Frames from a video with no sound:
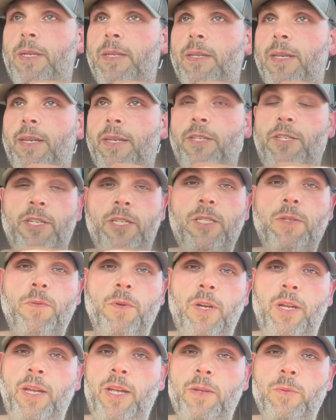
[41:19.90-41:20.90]
Like, just
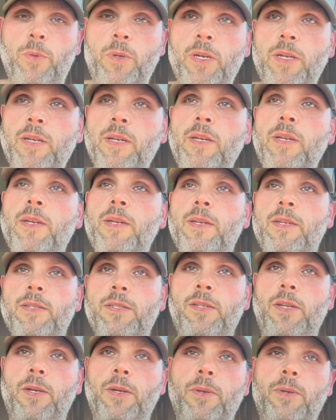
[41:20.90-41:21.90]
front end work.
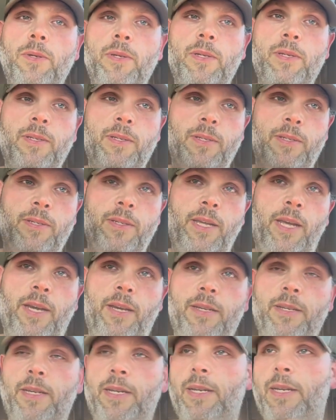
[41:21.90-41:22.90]
So,
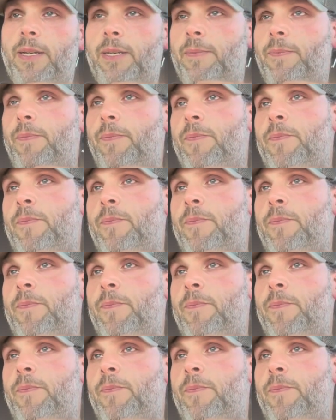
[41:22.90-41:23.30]
yeah,